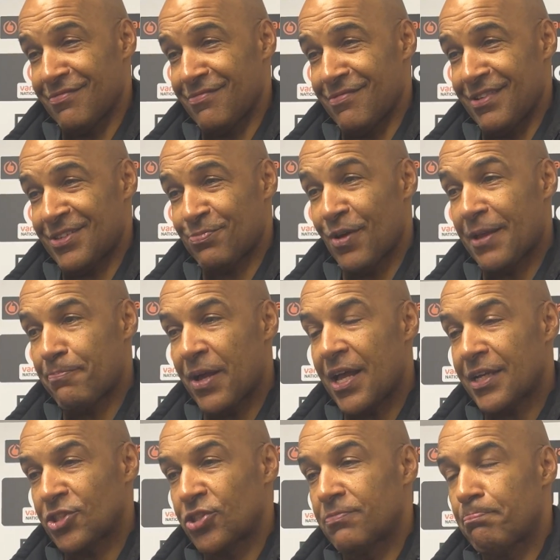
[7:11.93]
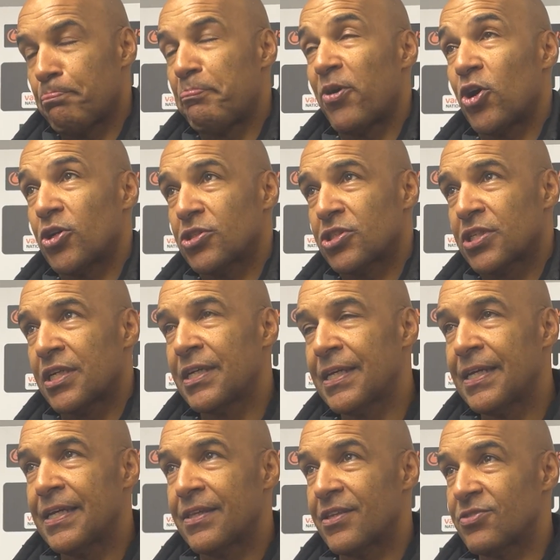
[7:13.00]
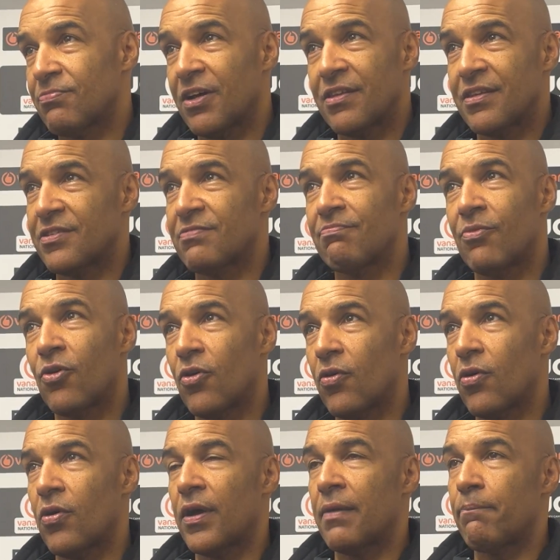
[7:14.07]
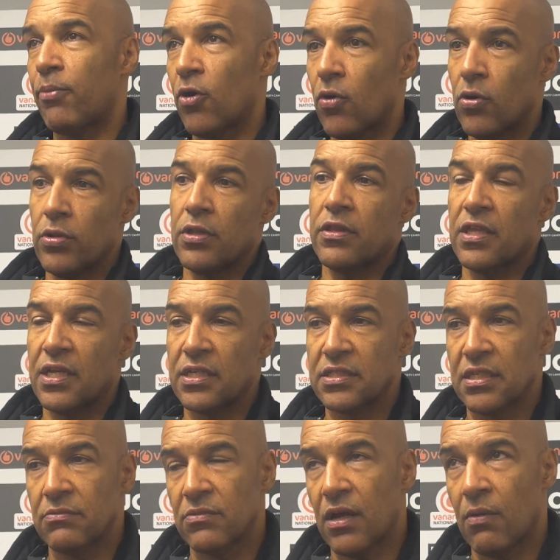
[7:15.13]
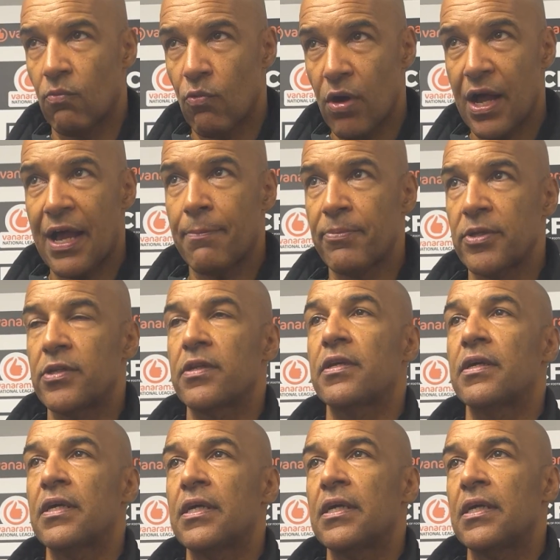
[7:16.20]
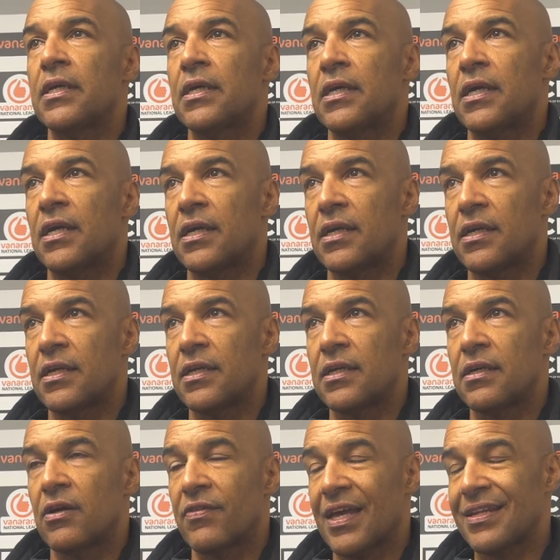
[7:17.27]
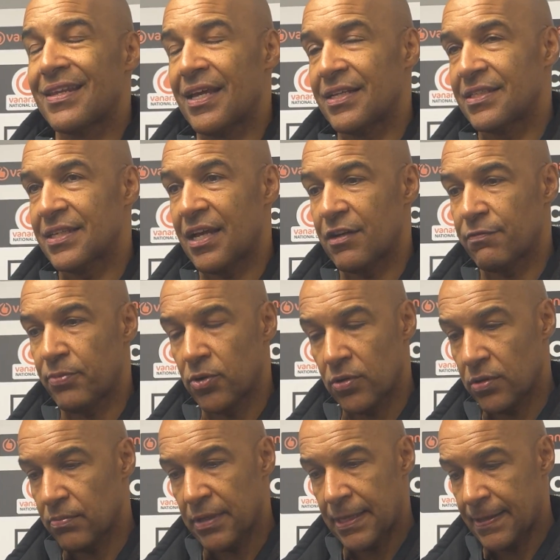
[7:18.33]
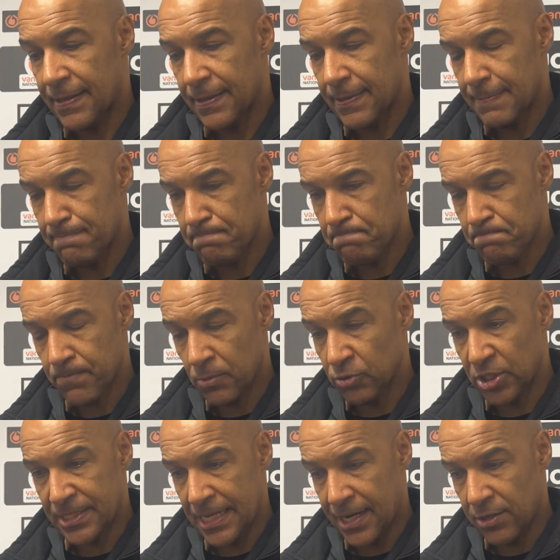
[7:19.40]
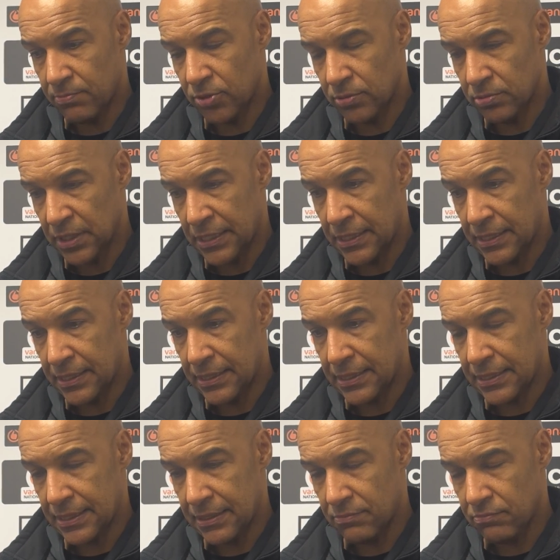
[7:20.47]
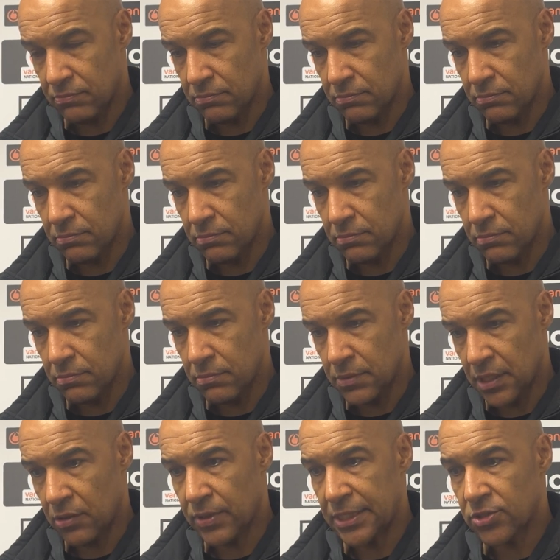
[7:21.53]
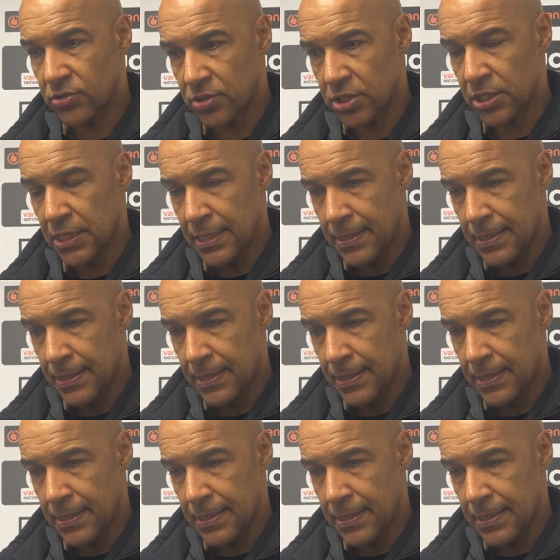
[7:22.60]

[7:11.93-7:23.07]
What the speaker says: it's my passion, but there's more important things, and what happened on that day in Southport was terrible, and you know, it does